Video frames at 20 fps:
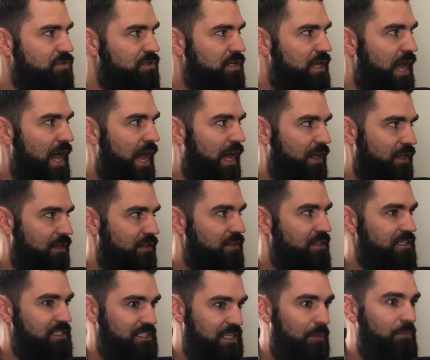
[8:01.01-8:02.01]
yeah,
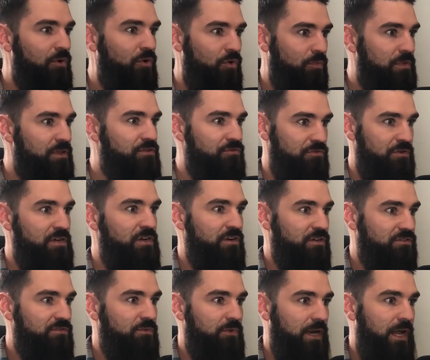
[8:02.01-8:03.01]
this summer will be three
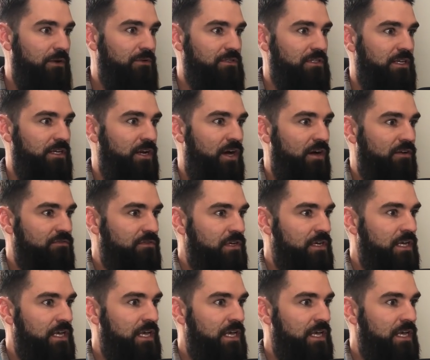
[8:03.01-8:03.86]
years from when I was laid off.